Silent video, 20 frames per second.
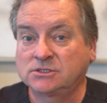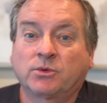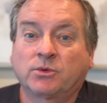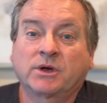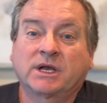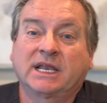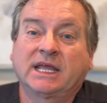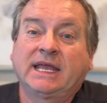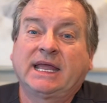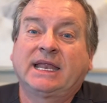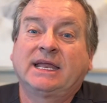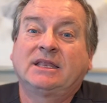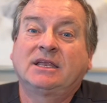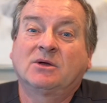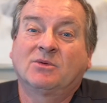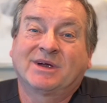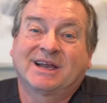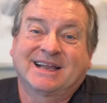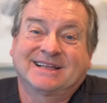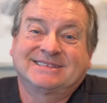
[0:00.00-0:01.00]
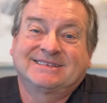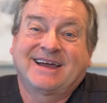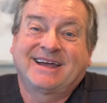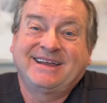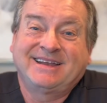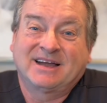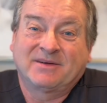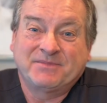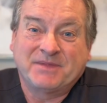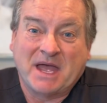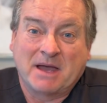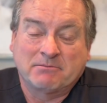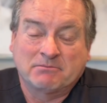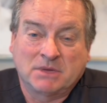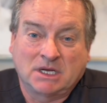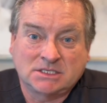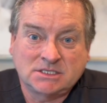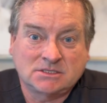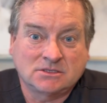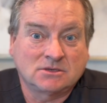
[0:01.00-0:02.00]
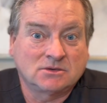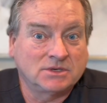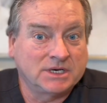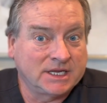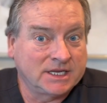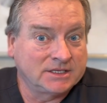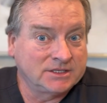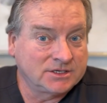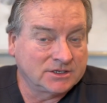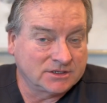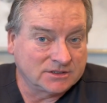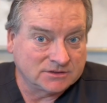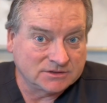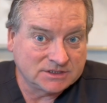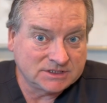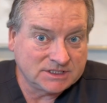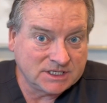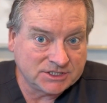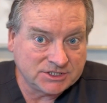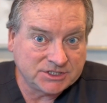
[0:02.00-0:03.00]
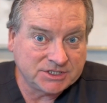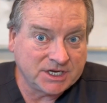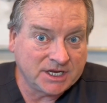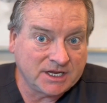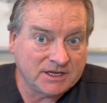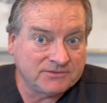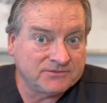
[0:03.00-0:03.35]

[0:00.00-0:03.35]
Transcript: going to get in there, we're going to tighten up that muscle with internal stitching,